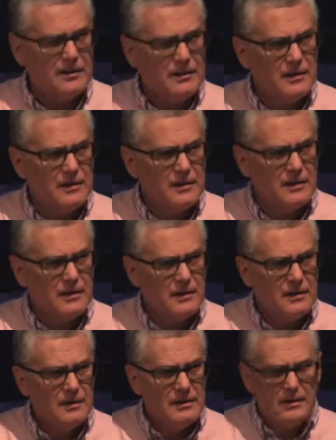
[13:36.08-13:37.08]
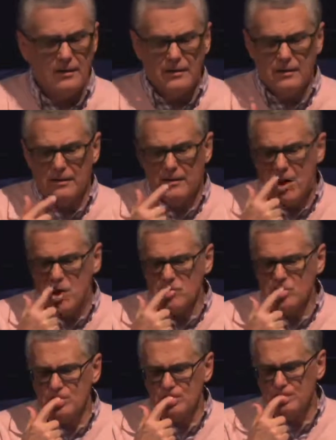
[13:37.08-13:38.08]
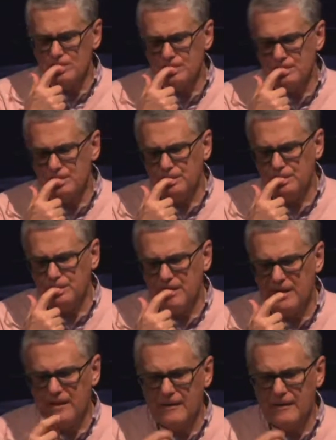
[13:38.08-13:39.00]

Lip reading: (silence)